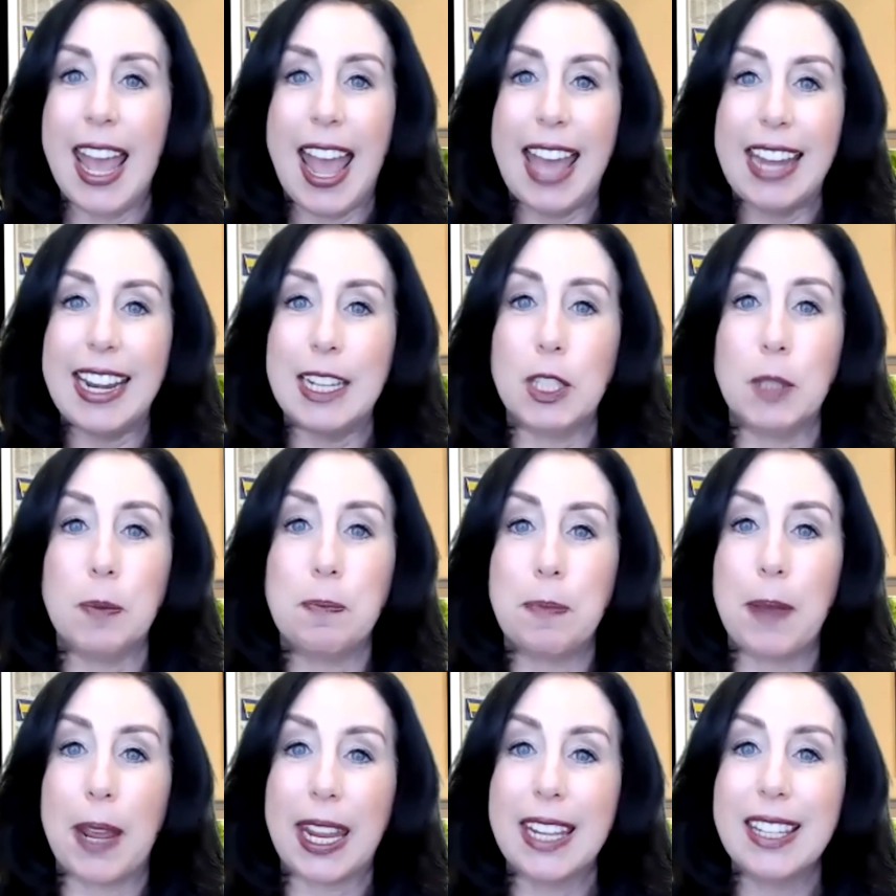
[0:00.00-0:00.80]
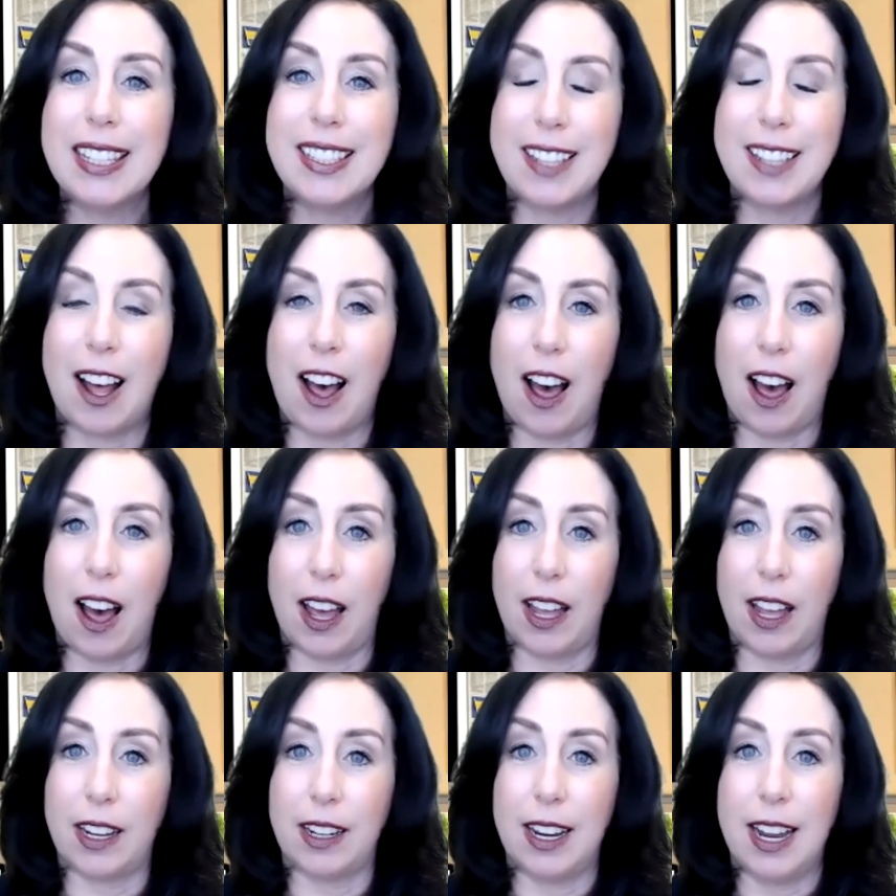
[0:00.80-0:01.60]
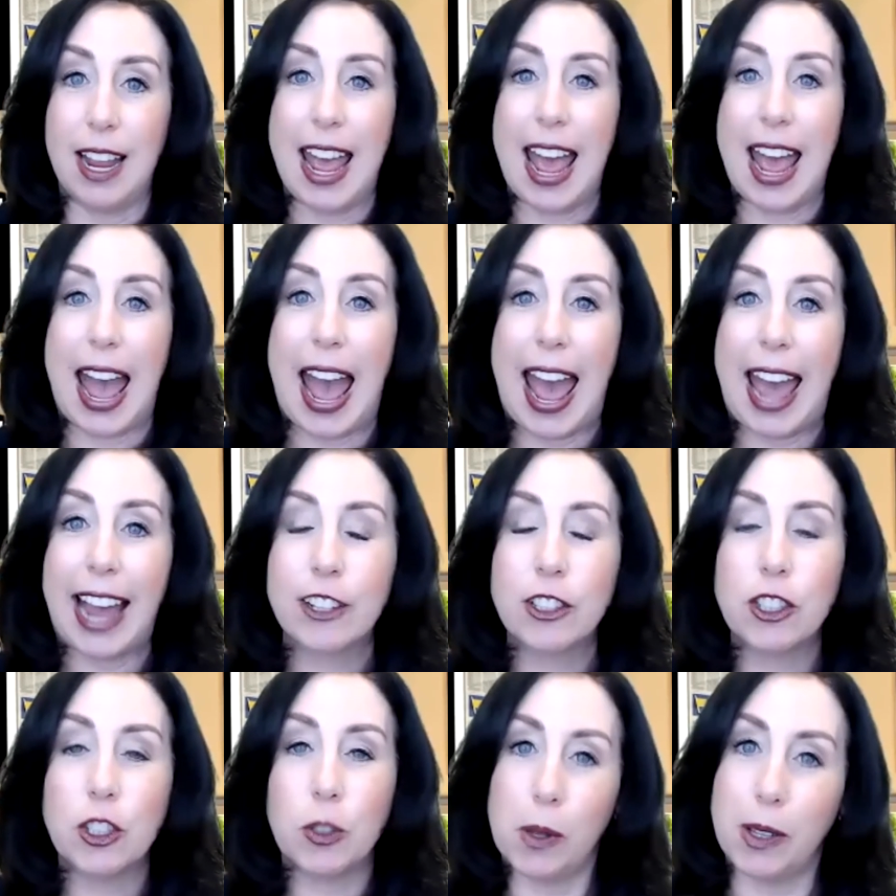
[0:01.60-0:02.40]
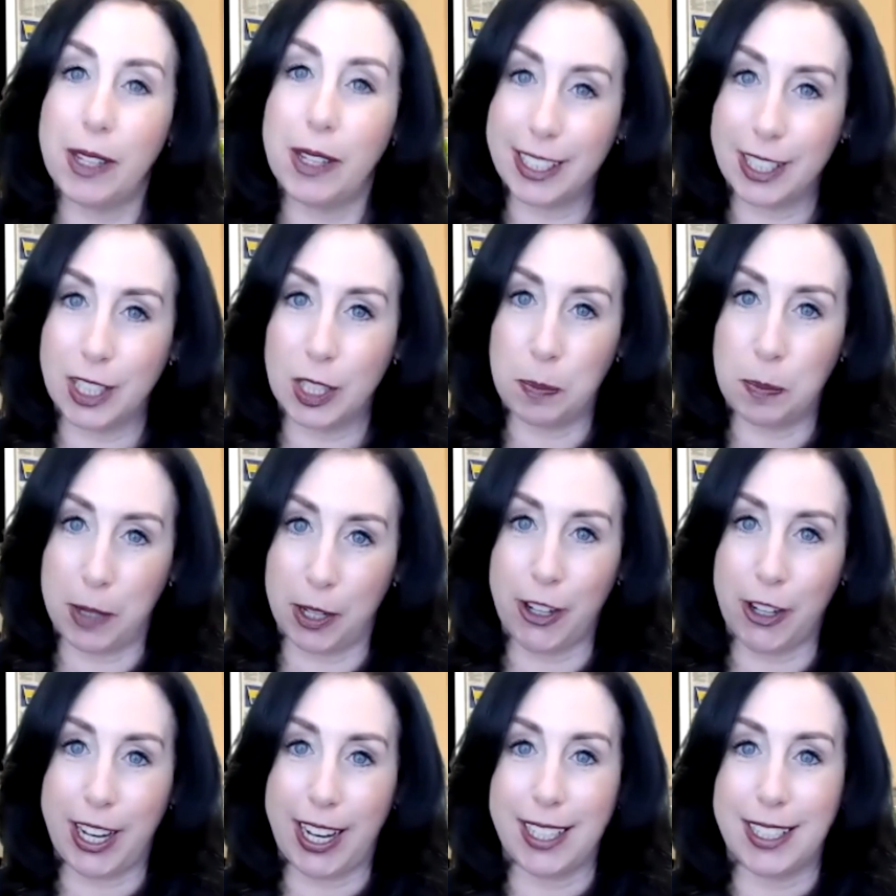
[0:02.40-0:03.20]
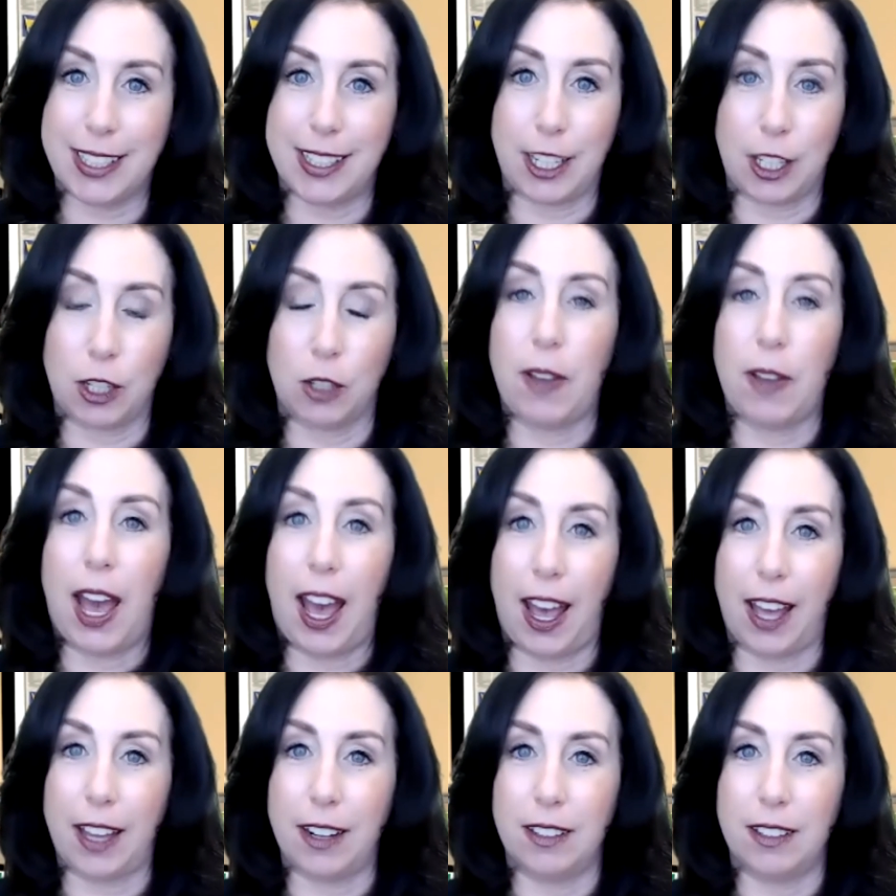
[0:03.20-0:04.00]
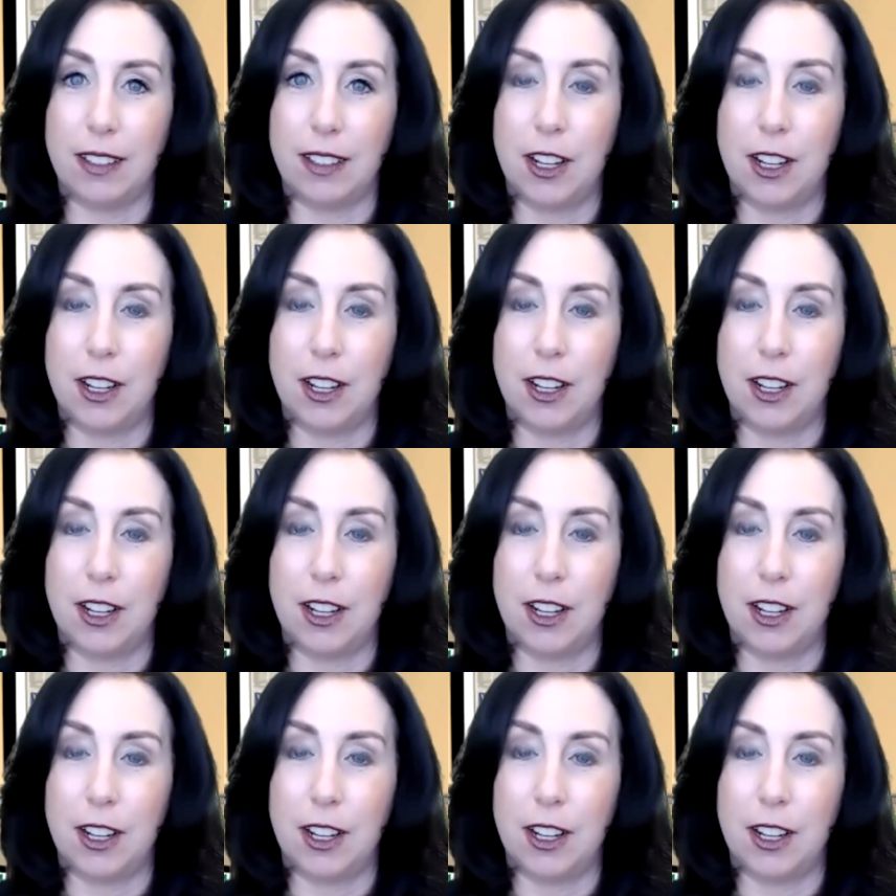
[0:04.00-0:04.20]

and it's based on actual experience that you've had